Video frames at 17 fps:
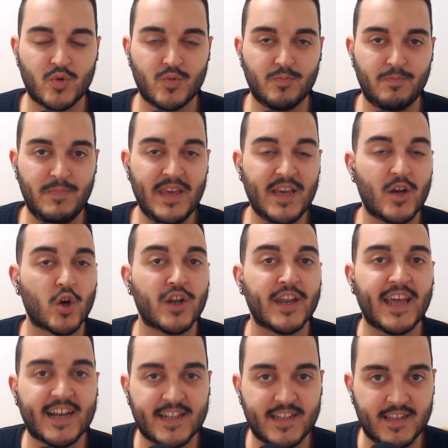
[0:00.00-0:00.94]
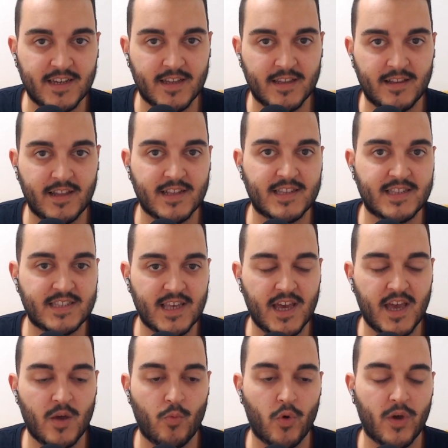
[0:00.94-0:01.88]
be connected, let's
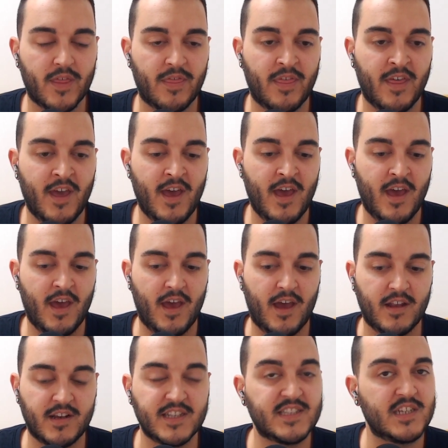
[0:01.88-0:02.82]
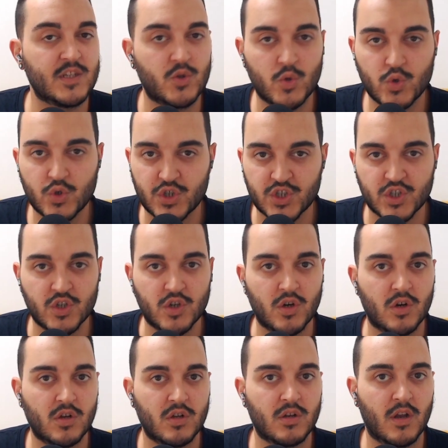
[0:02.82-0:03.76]
say, with an
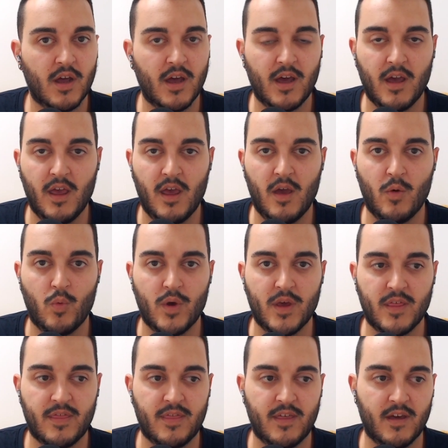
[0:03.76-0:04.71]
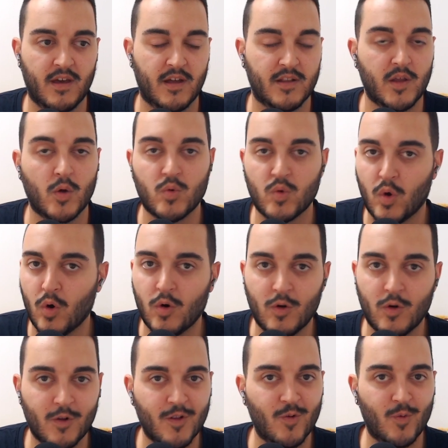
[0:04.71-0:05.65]
institution, with a town
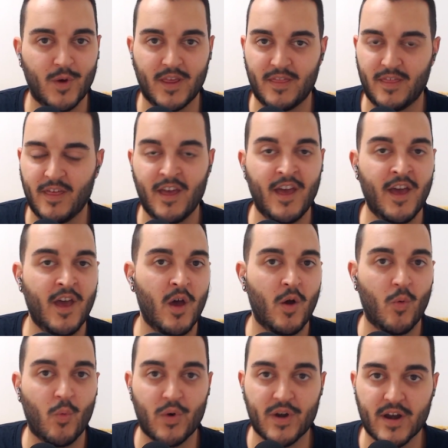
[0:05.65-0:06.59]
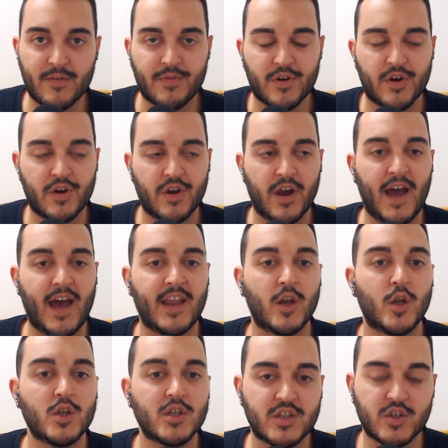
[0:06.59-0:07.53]
hall, with wherever.
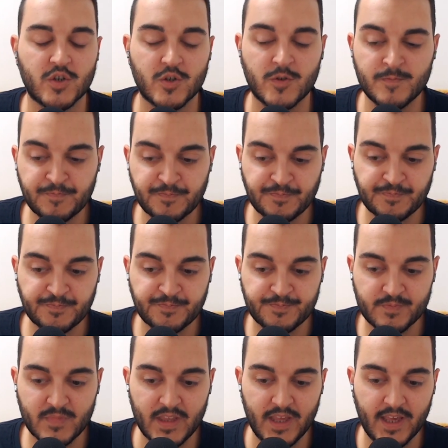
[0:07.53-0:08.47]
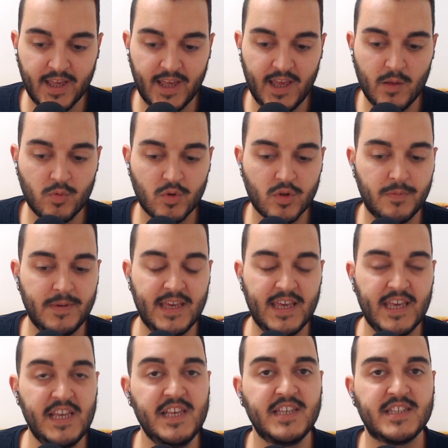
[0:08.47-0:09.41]
And also it would be
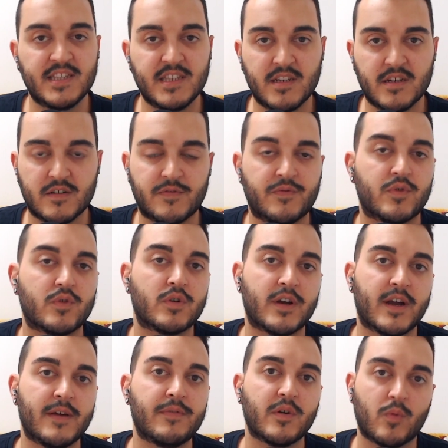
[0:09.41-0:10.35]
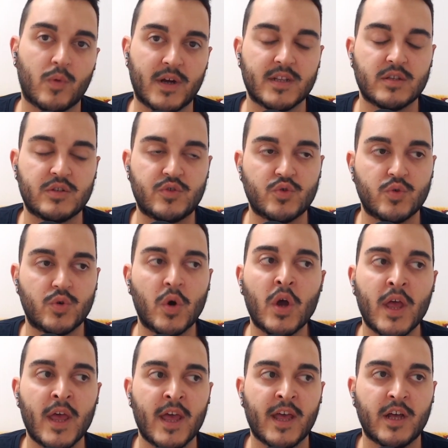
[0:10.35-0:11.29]
easier for everyone to
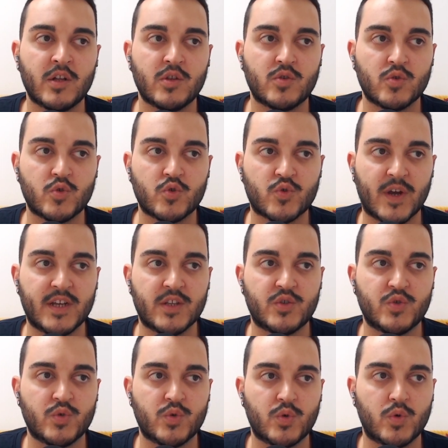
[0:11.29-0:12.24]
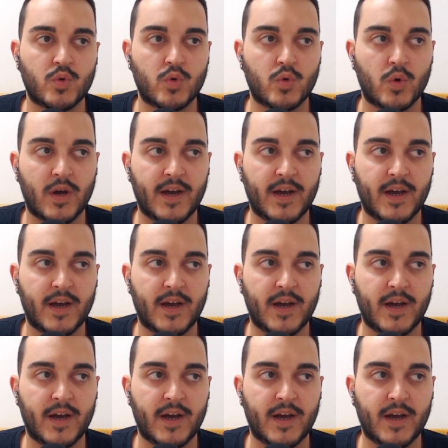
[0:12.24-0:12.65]
try to